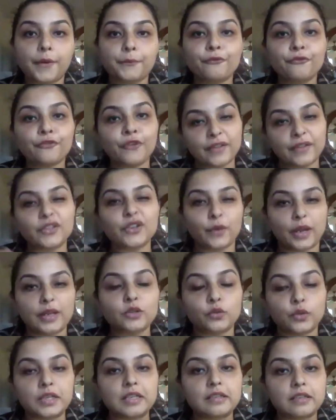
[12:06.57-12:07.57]
Find the
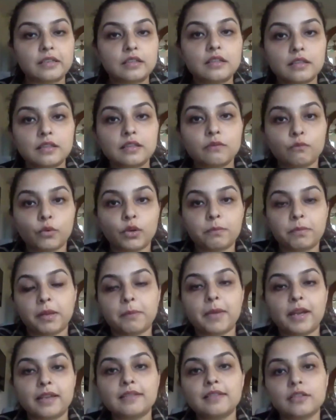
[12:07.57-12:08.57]
right reasons would be
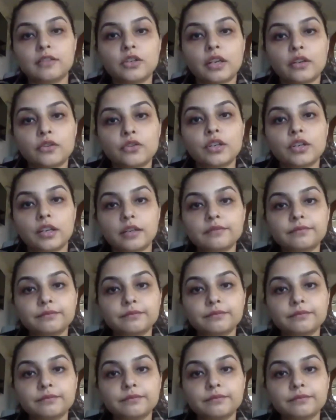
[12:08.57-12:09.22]
my suggestion.